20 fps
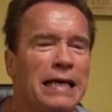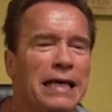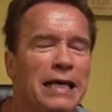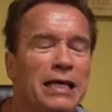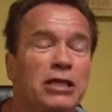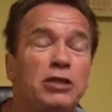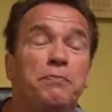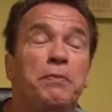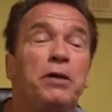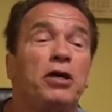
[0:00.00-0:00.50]

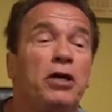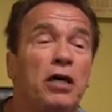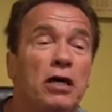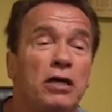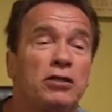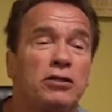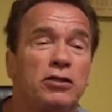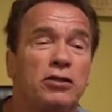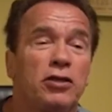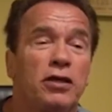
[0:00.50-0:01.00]
is
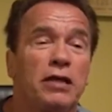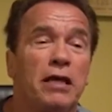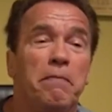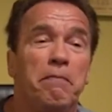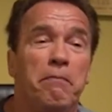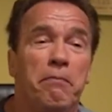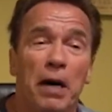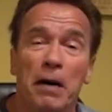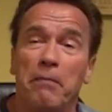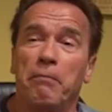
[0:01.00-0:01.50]
because you
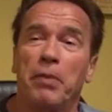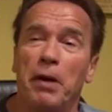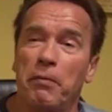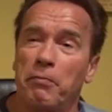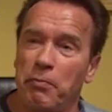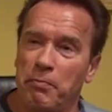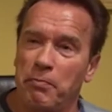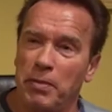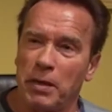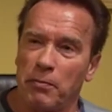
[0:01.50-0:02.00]
can pump
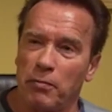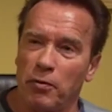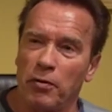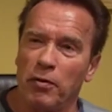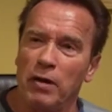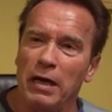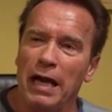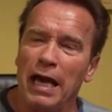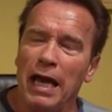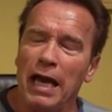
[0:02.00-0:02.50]
up
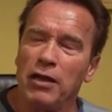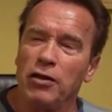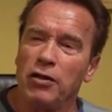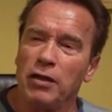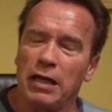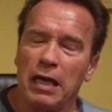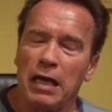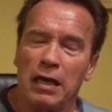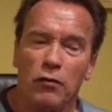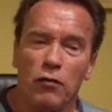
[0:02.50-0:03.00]
people and
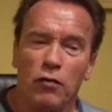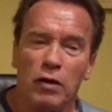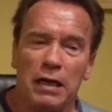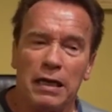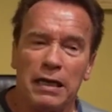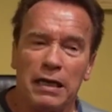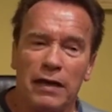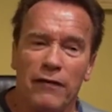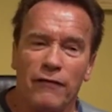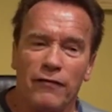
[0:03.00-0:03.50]
you can
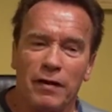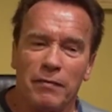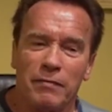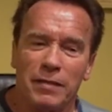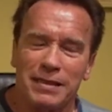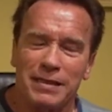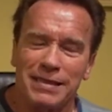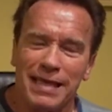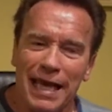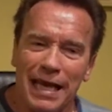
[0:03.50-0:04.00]
really give them
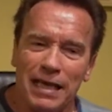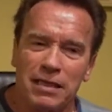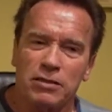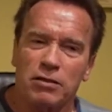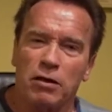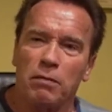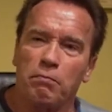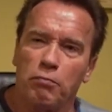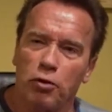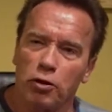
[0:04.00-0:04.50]
this
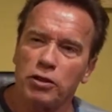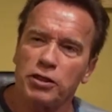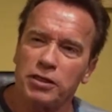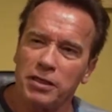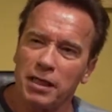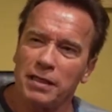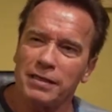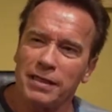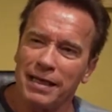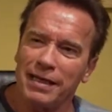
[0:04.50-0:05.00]
extra push
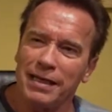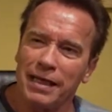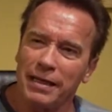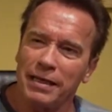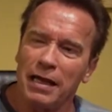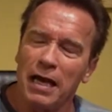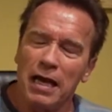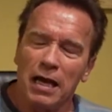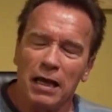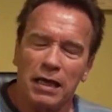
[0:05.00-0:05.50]
that they
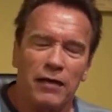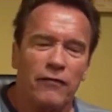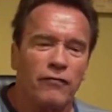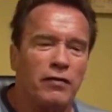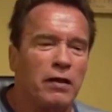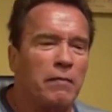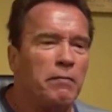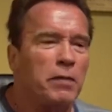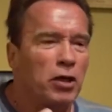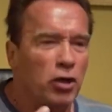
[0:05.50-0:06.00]
need. Give
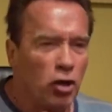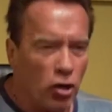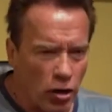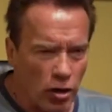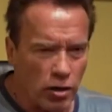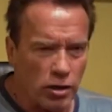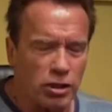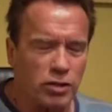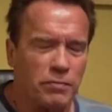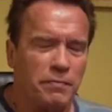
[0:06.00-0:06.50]
them
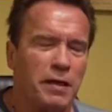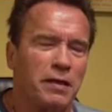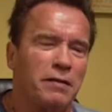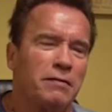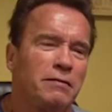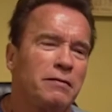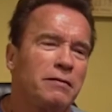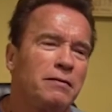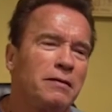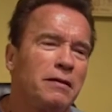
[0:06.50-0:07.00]

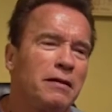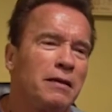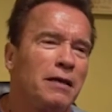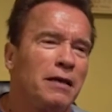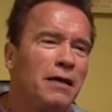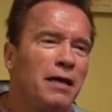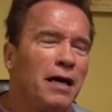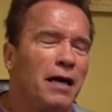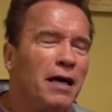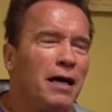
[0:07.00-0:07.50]
encouragement,
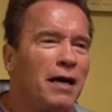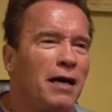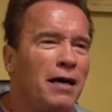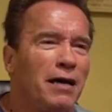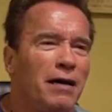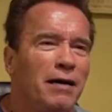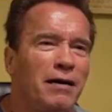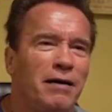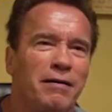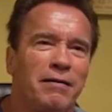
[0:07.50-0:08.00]

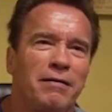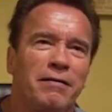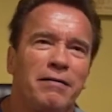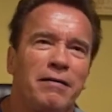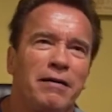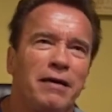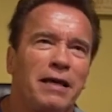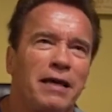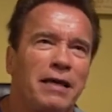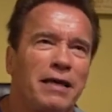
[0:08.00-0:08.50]

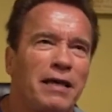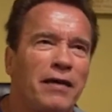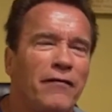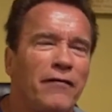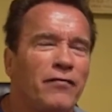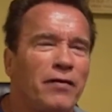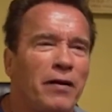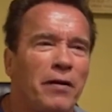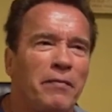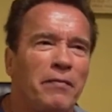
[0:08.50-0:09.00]

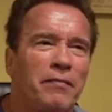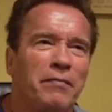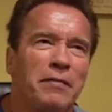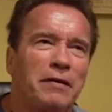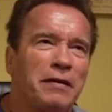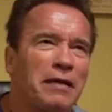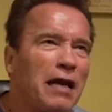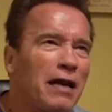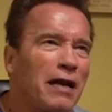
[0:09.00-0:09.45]
get them